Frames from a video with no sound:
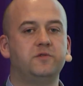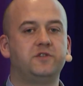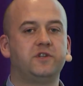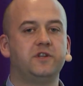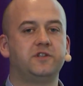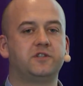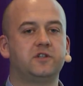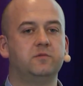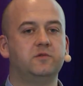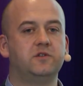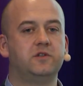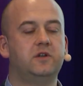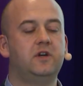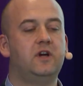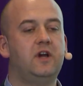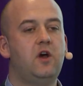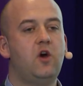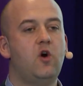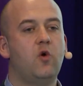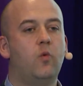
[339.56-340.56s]
systems
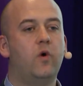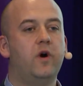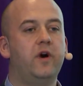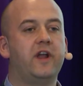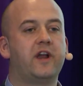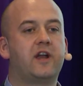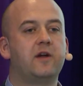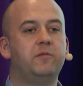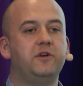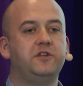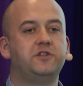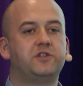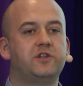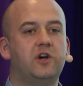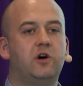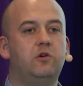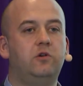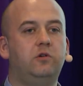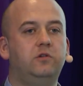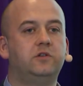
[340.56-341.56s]
where they can be
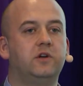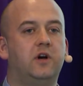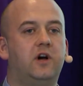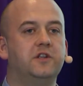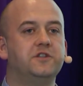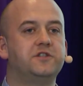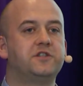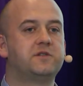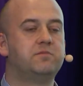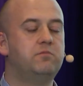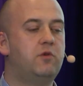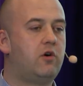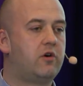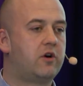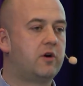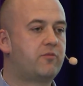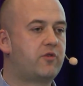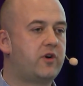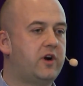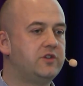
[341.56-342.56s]
sold on
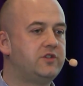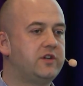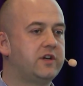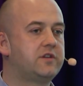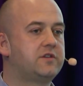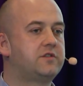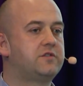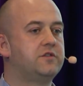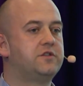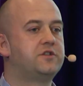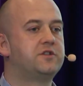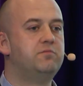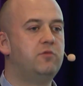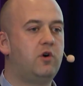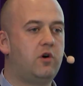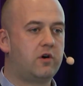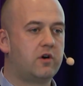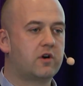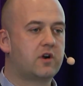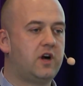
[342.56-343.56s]
smaller projects to
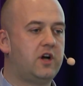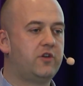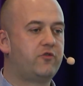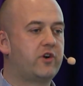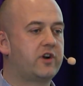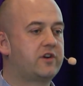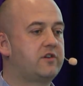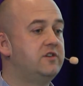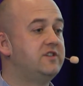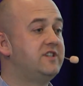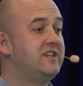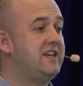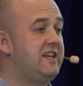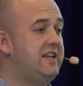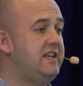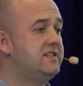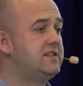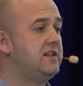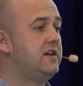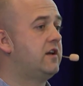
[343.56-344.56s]
smaller contractors
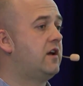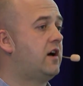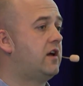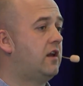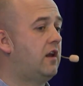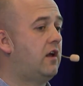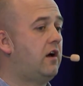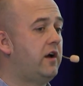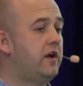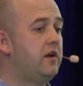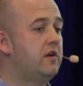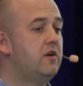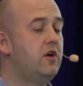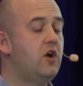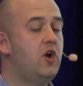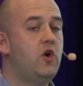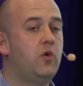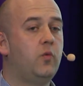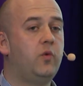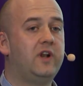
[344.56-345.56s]
easily and online
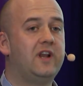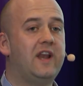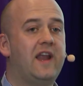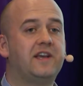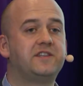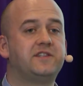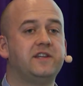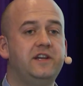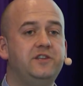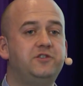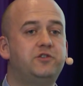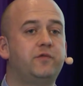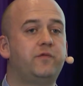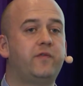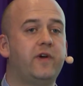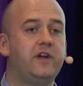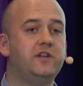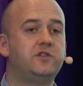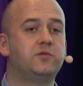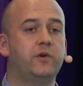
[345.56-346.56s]
with less
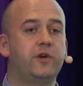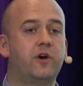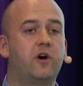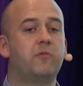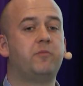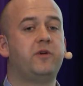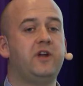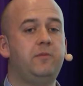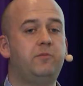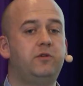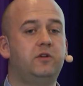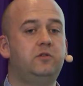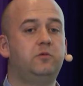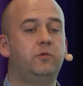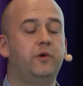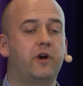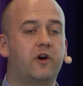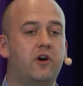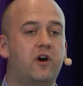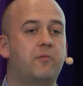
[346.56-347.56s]
interface with our people,
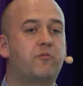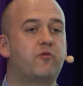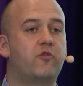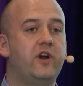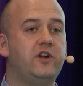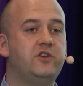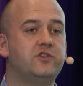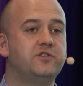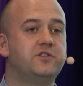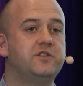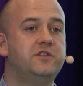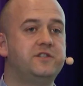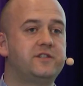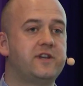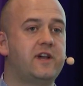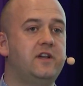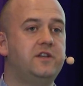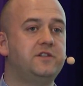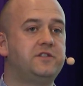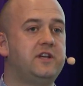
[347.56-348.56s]
with our operations and
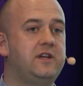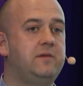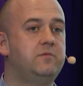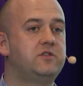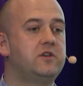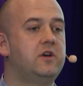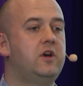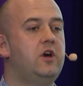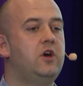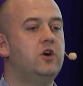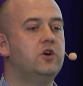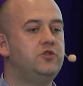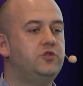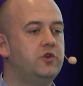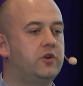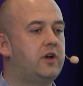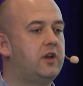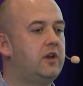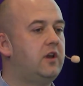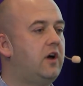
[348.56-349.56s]
sales teams,
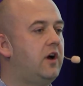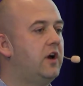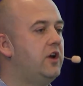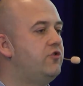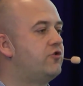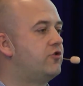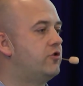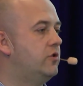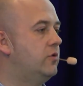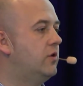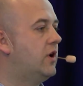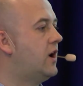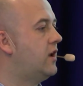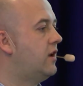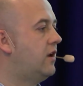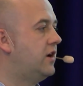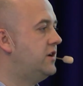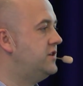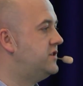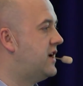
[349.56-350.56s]
done online through
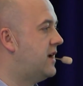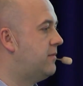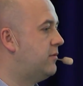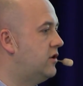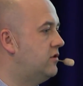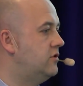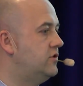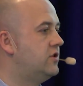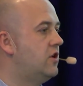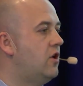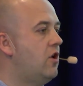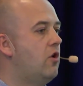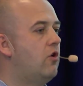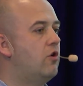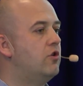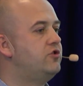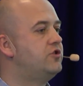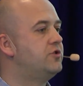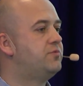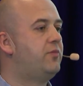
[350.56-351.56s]
online demos
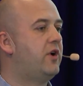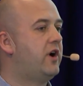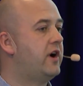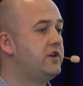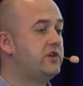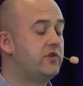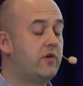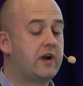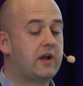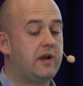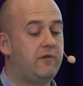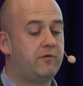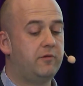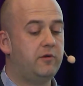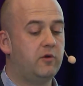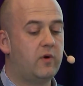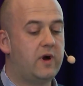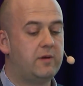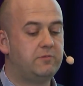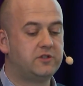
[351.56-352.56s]
or just buying directly from
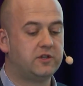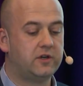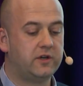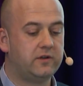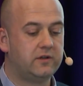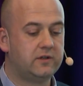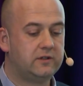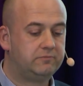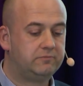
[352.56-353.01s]
the website.